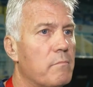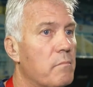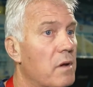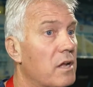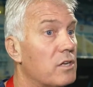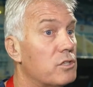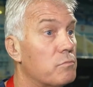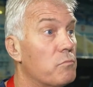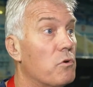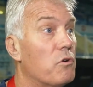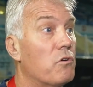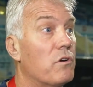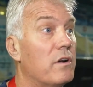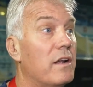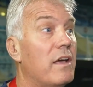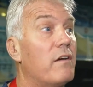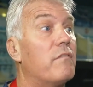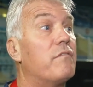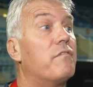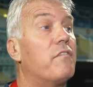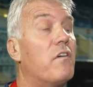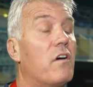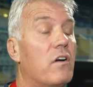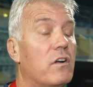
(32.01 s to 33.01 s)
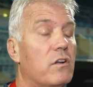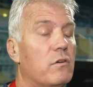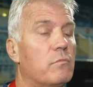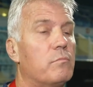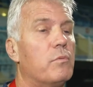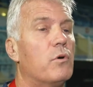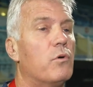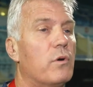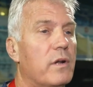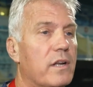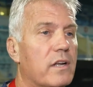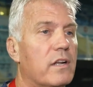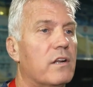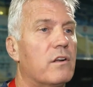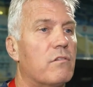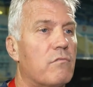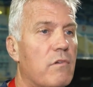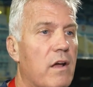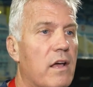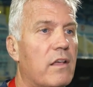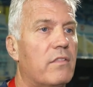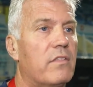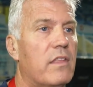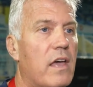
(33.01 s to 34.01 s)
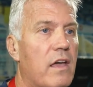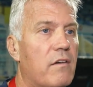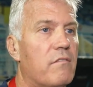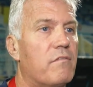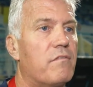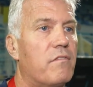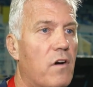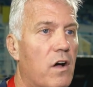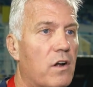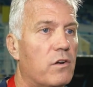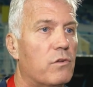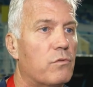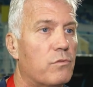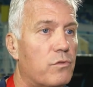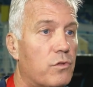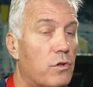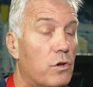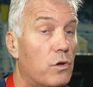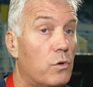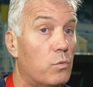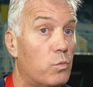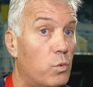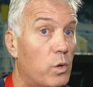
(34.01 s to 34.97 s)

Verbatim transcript: much more on our final ball in and around that final third.